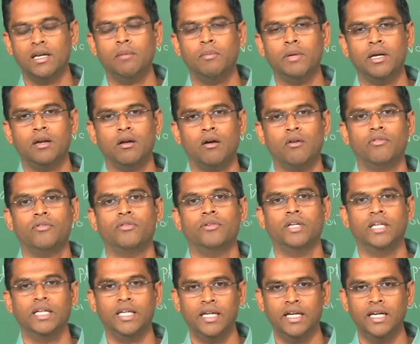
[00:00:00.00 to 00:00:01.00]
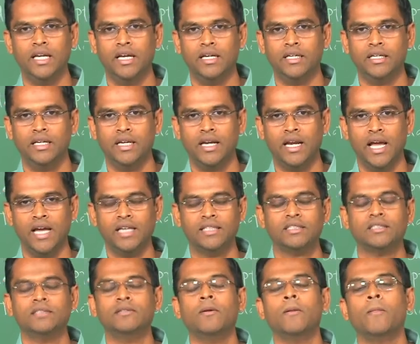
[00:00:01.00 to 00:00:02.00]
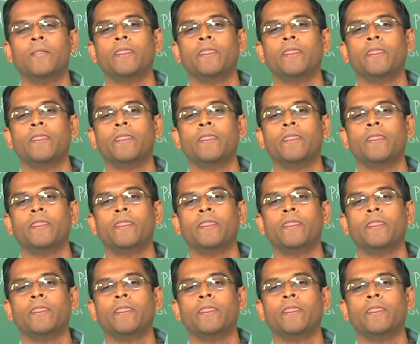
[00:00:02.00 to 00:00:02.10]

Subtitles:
limit of EDAX,